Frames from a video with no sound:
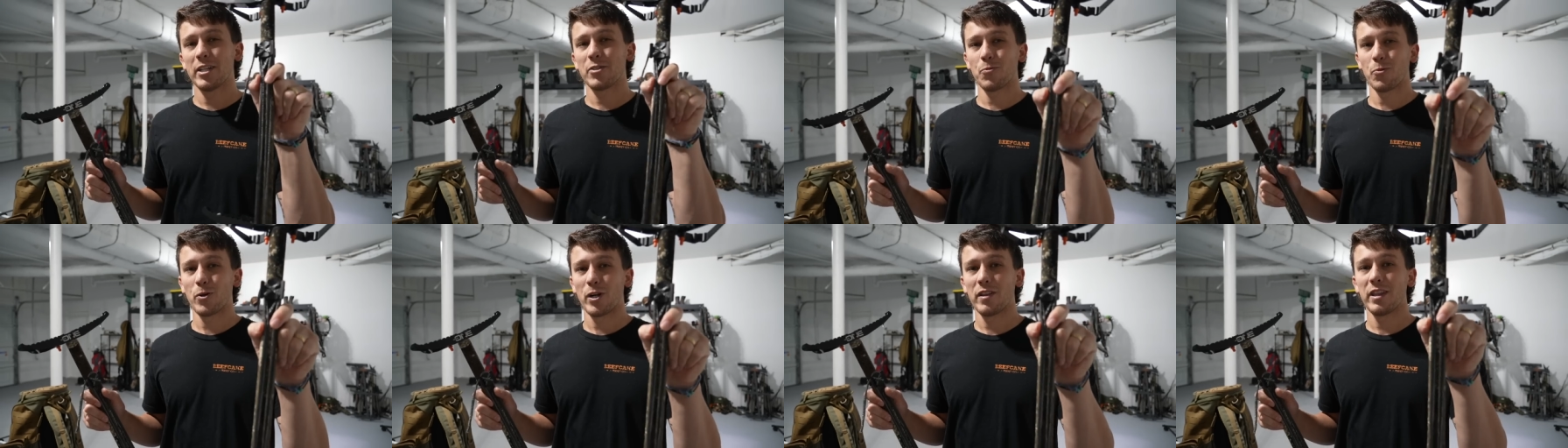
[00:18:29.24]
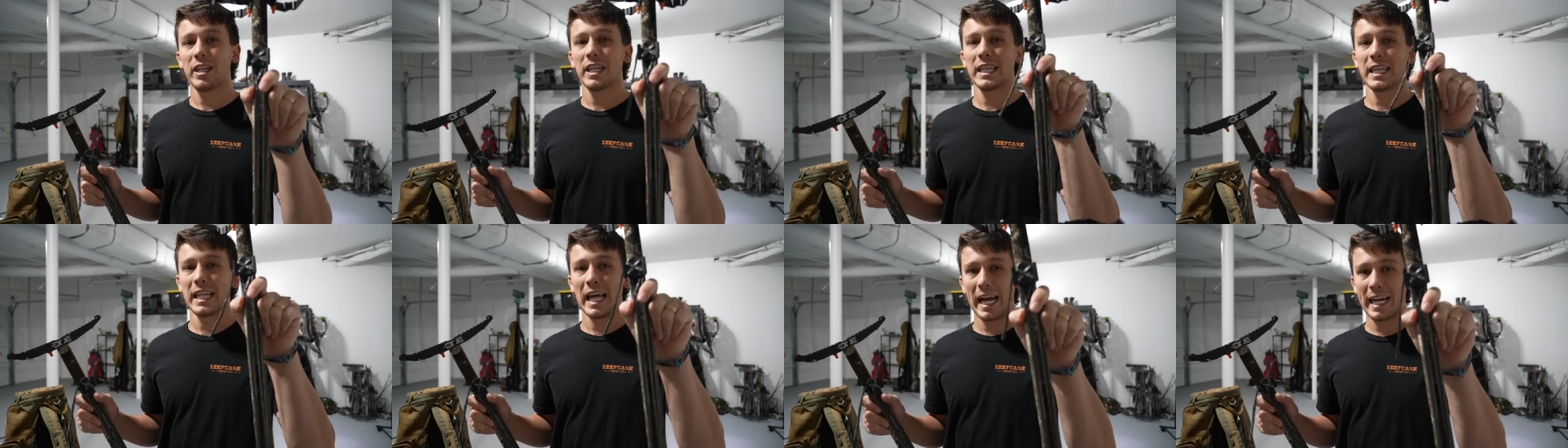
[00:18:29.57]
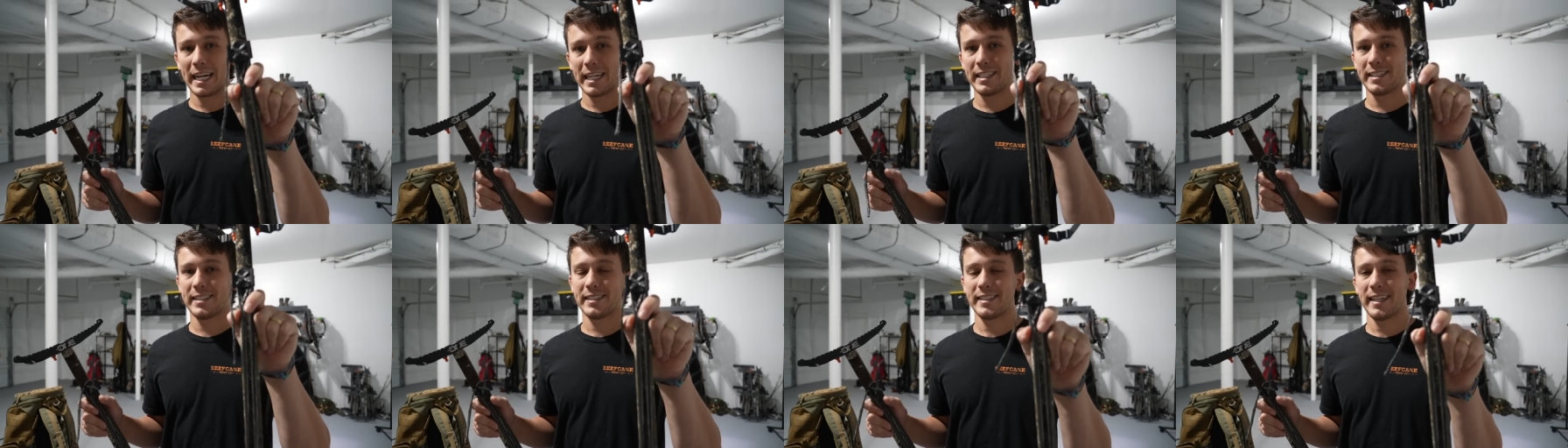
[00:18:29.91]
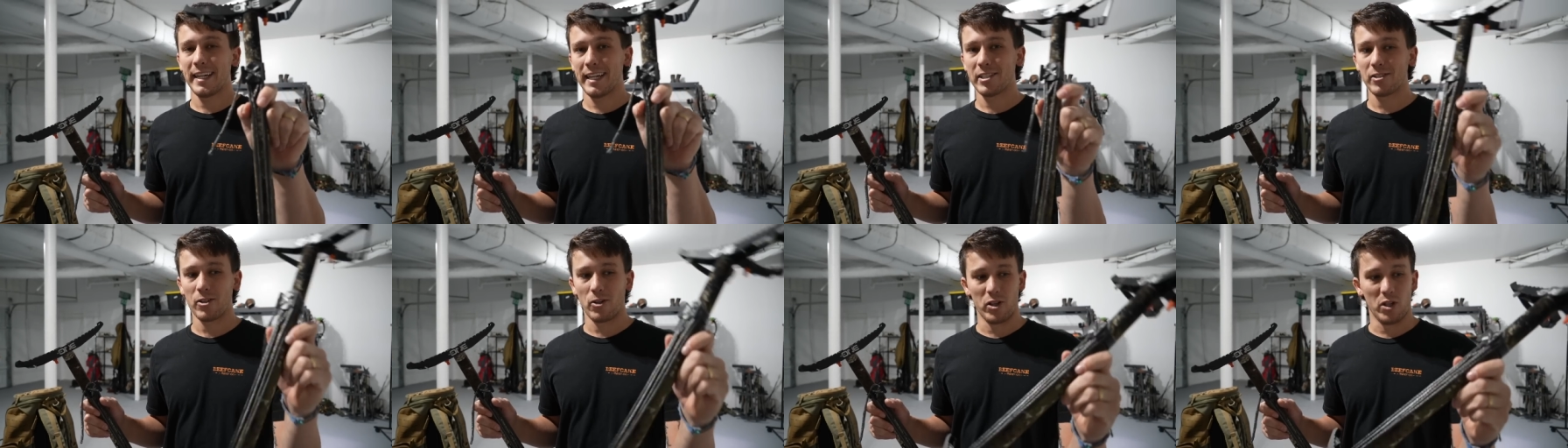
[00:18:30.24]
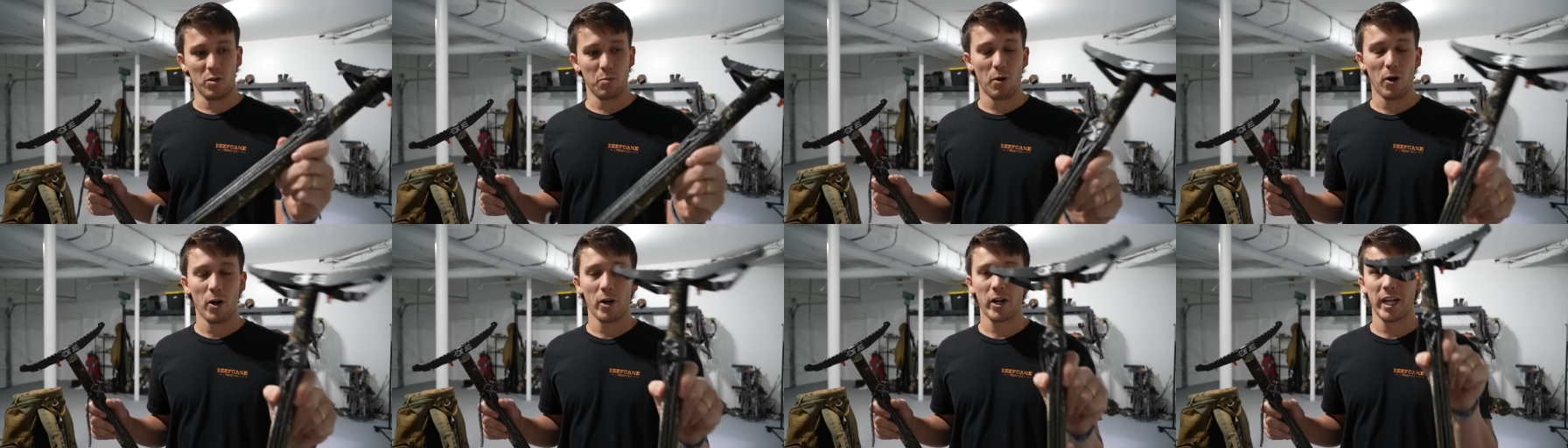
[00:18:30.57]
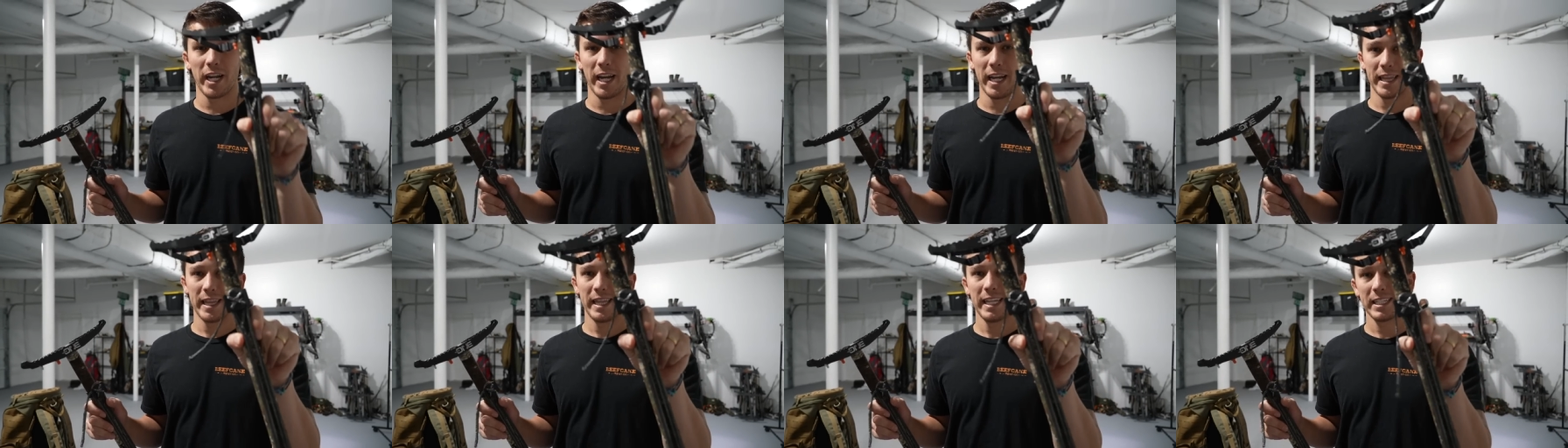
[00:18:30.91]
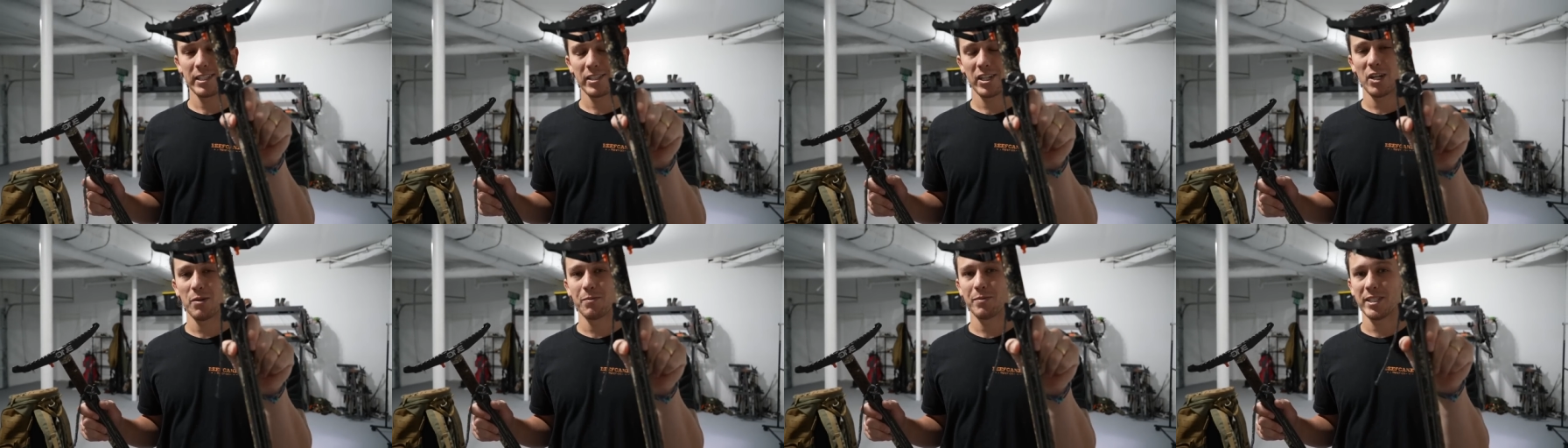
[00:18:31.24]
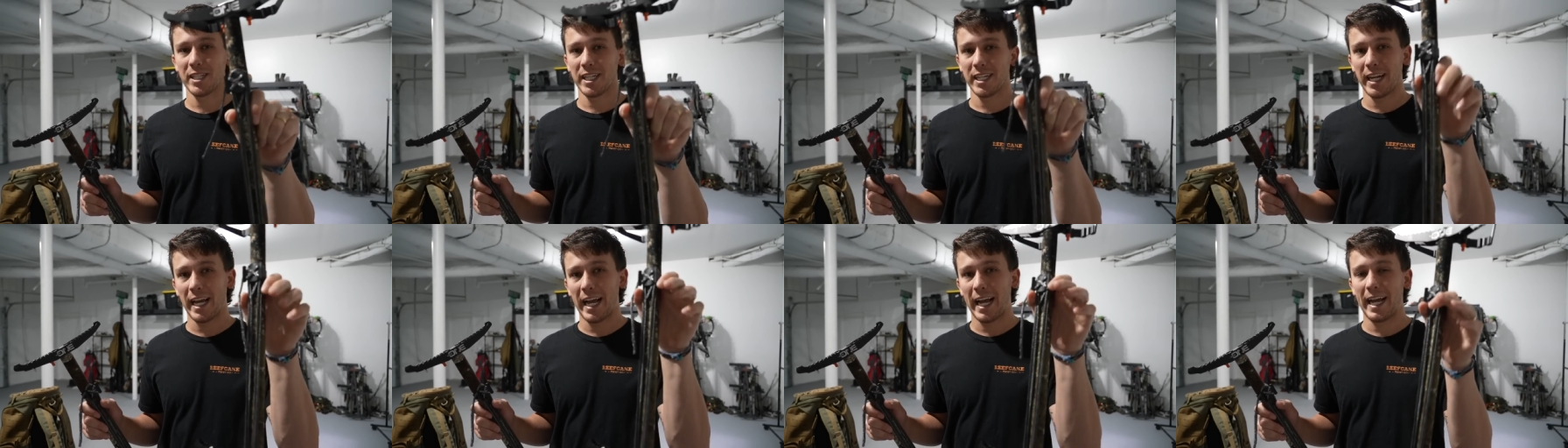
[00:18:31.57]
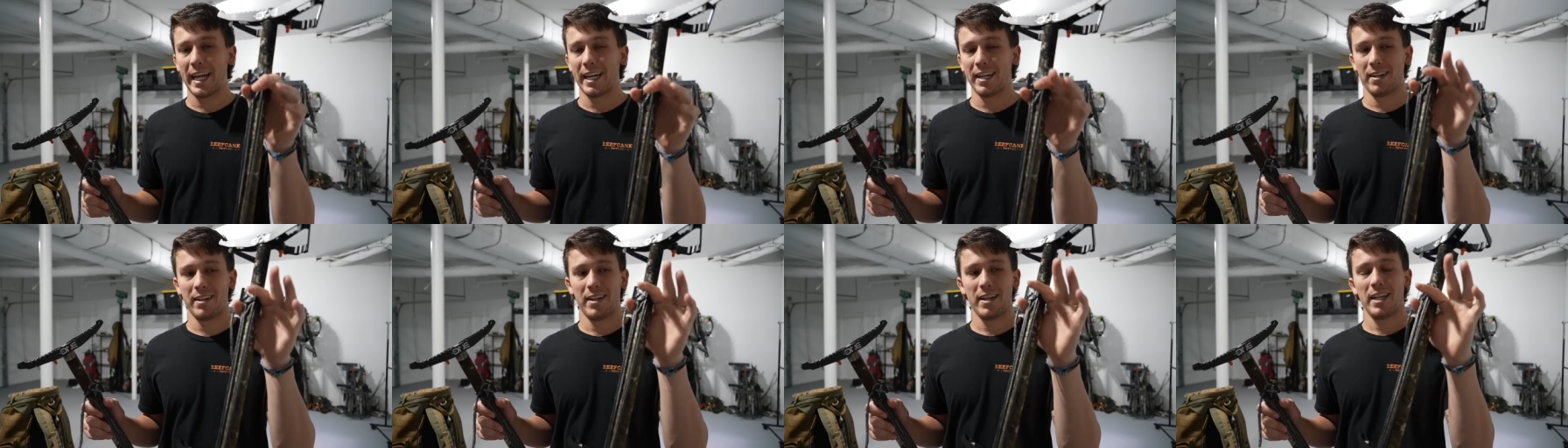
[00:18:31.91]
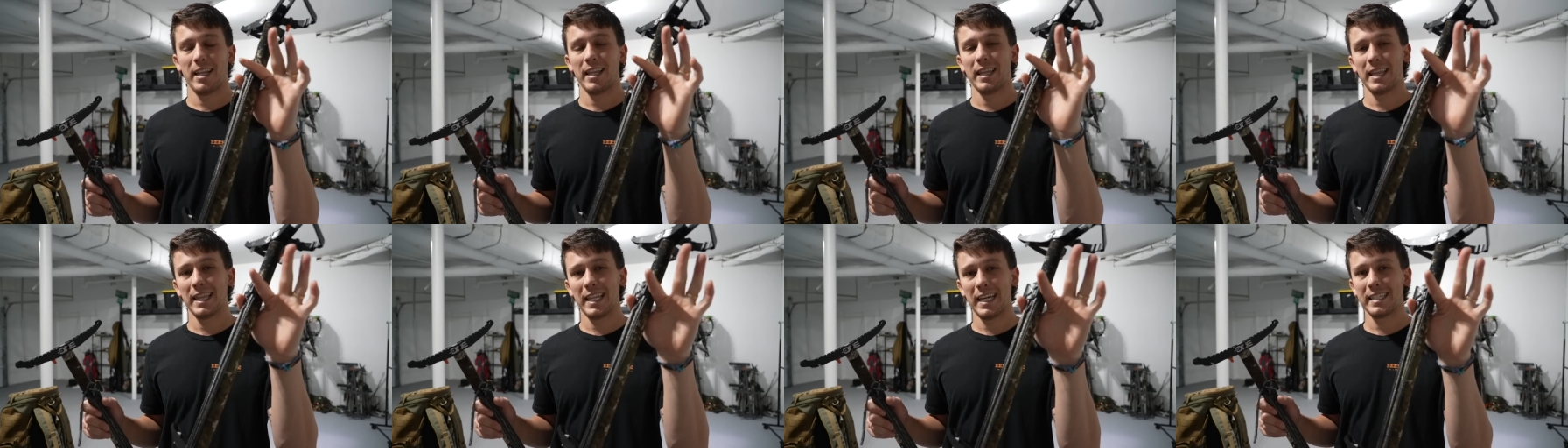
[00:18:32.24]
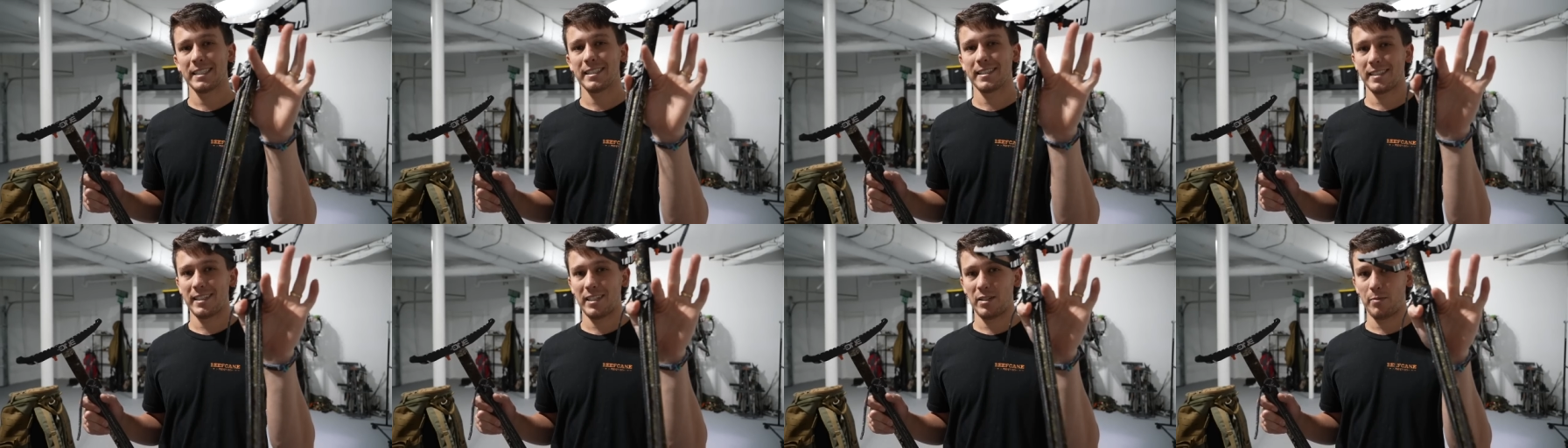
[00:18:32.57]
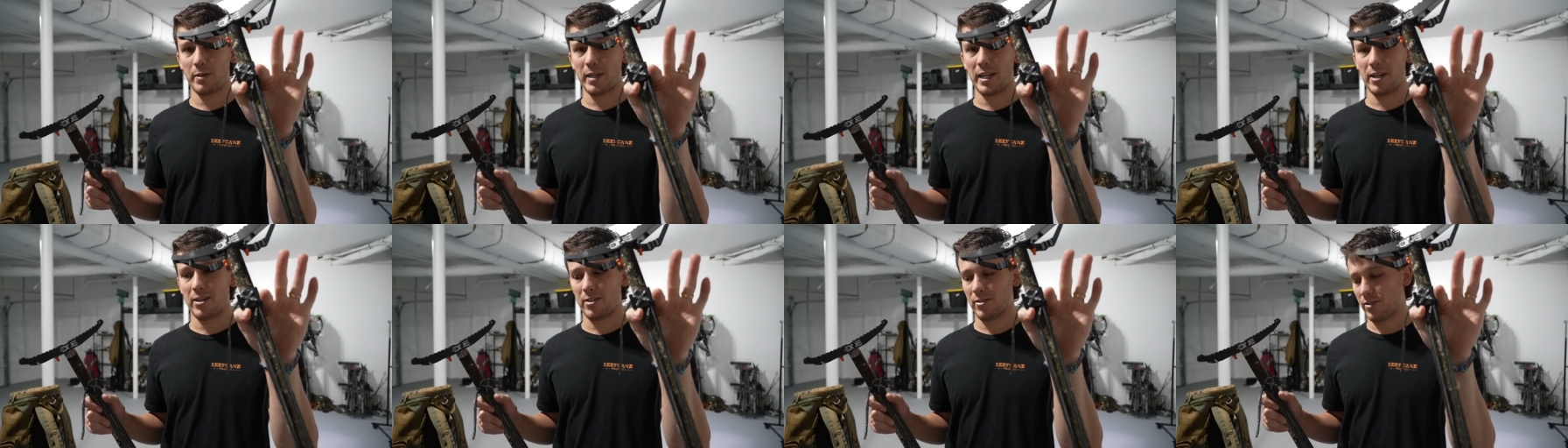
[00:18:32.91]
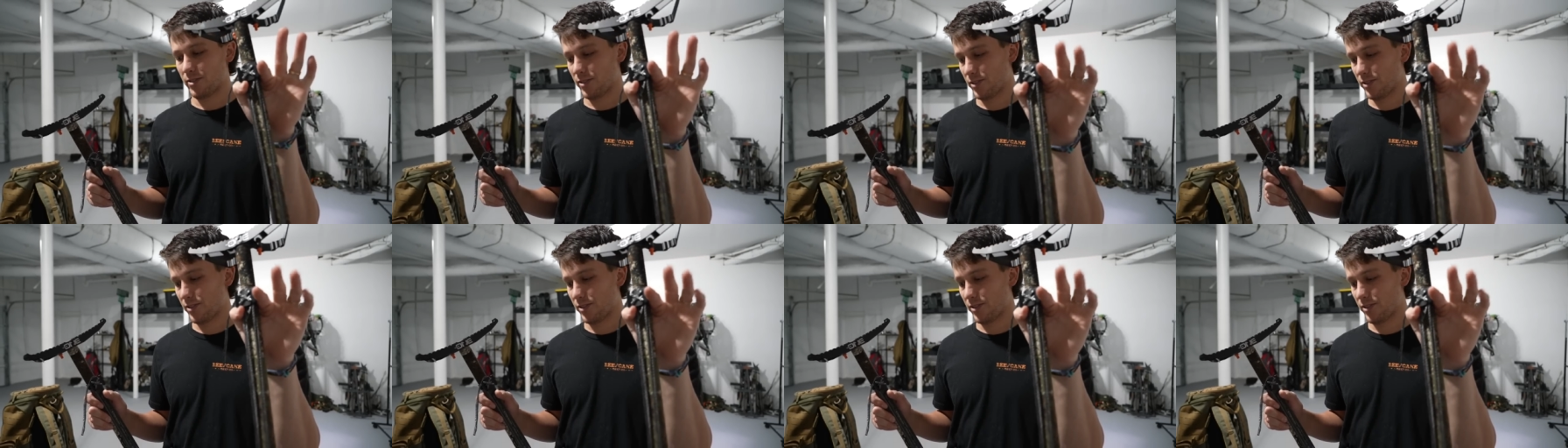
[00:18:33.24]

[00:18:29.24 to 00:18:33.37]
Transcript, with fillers: is one of the lightest sticks on the market and this comes in at less than a pound.